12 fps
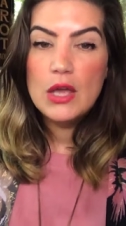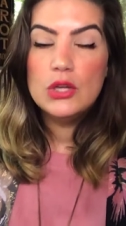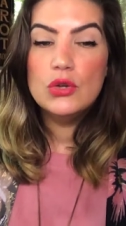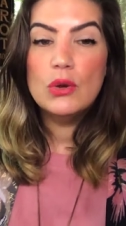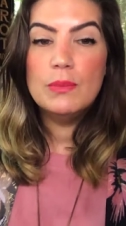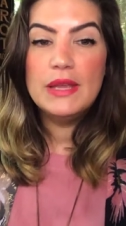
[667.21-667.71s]

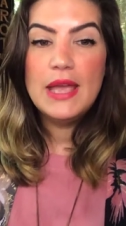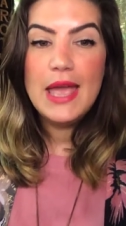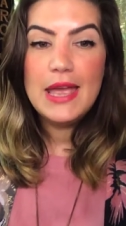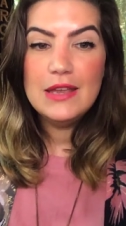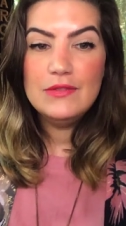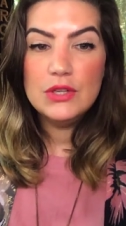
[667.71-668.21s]
your
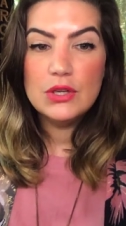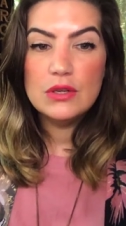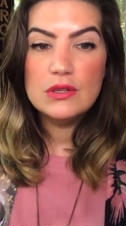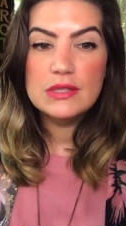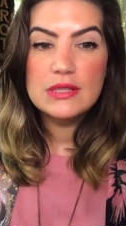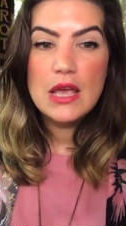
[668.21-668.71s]

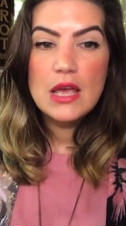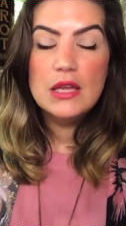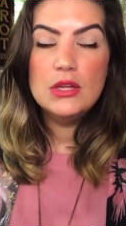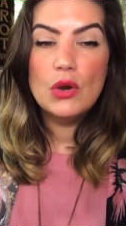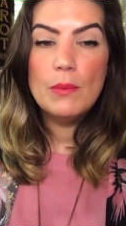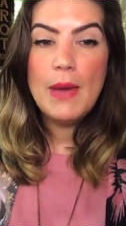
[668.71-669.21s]
behaviors,
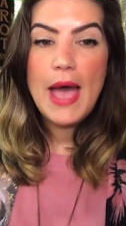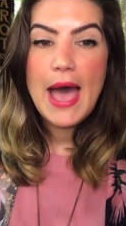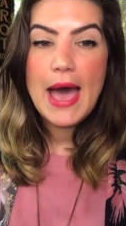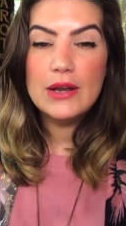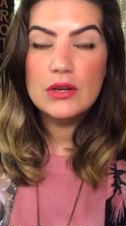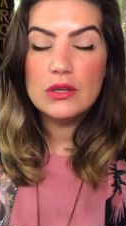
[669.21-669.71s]
your
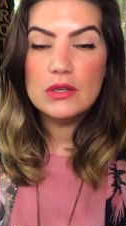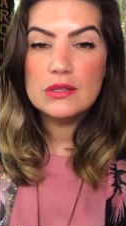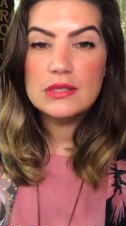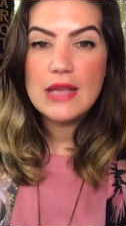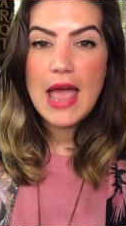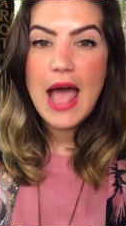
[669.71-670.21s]

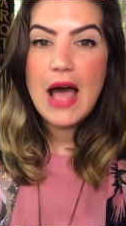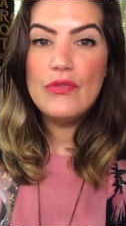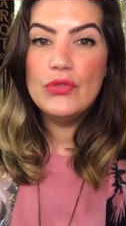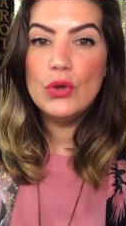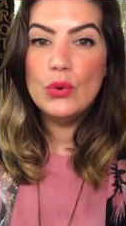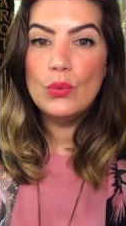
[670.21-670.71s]
patterns,
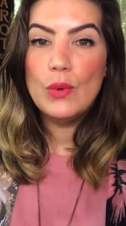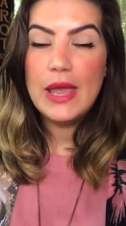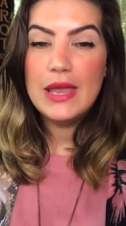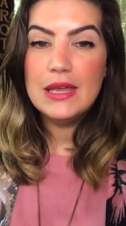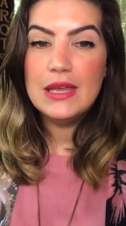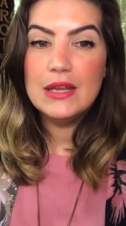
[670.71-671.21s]
and the
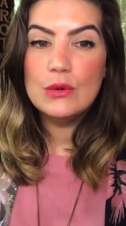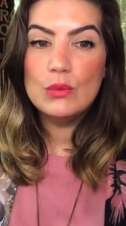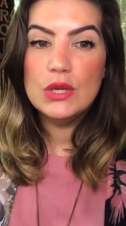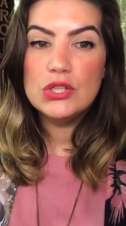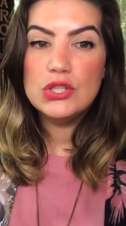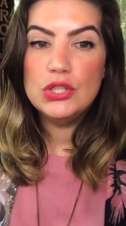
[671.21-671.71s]
way in
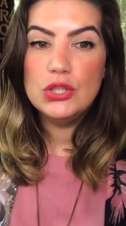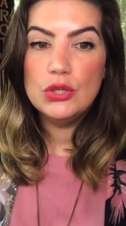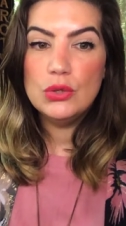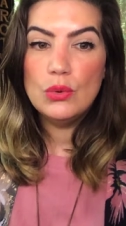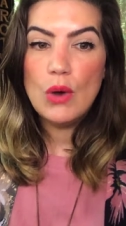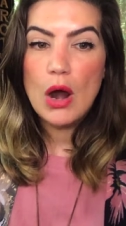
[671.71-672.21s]
which
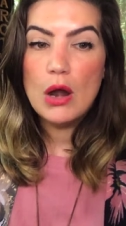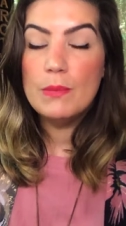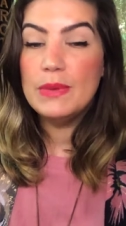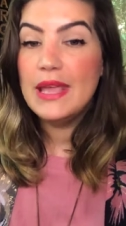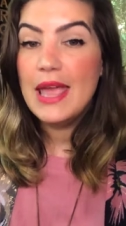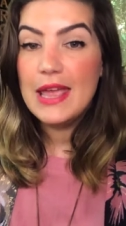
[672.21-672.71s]
you are
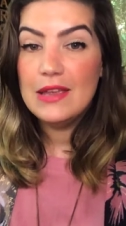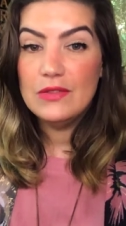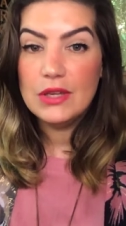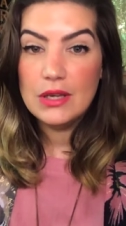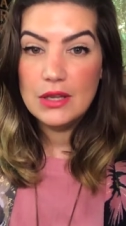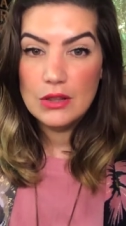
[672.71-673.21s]

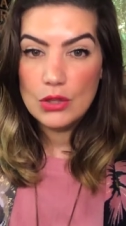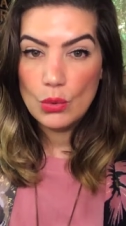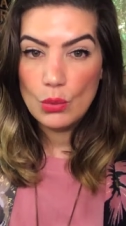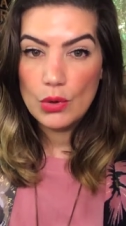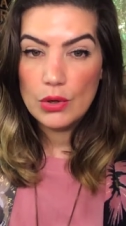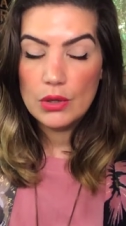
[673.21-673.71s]
behaving in the
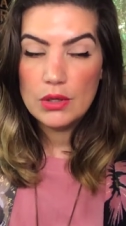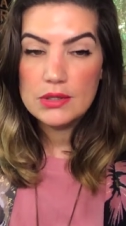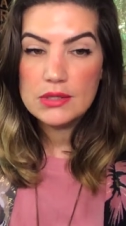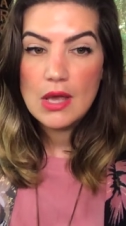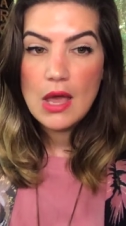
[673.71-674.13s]
world.